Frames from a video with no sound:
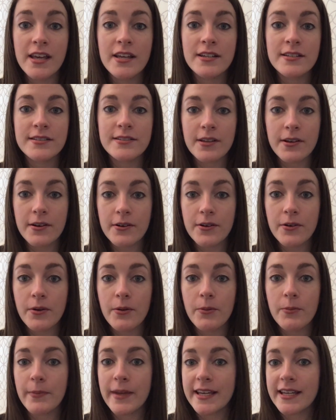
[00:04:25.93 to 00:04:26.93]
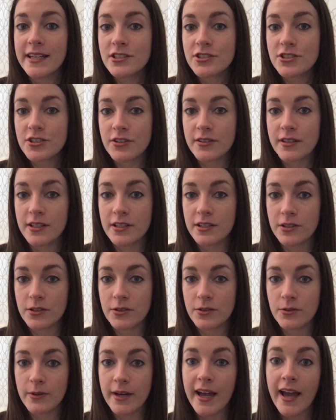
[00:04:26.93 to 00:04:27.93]
So making sure that
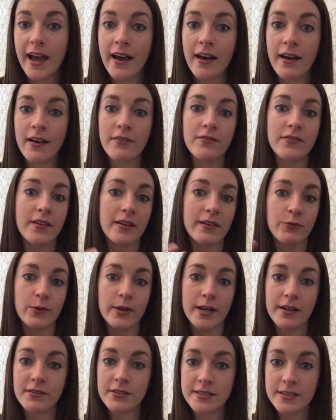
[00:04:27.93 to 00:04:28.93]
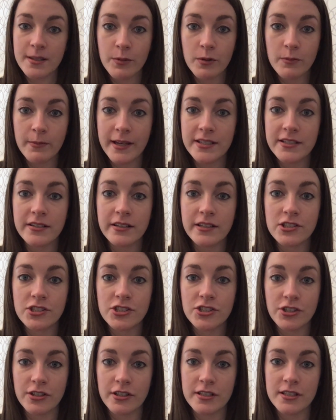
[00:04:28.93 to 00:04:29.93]
you have whatever supplemental
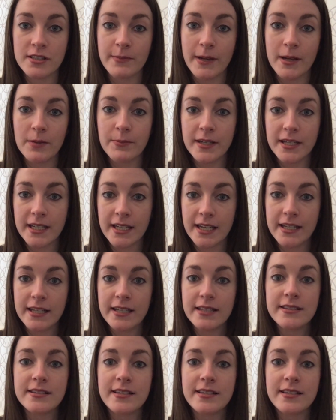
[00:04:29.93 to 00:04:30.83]
insurance might be needed,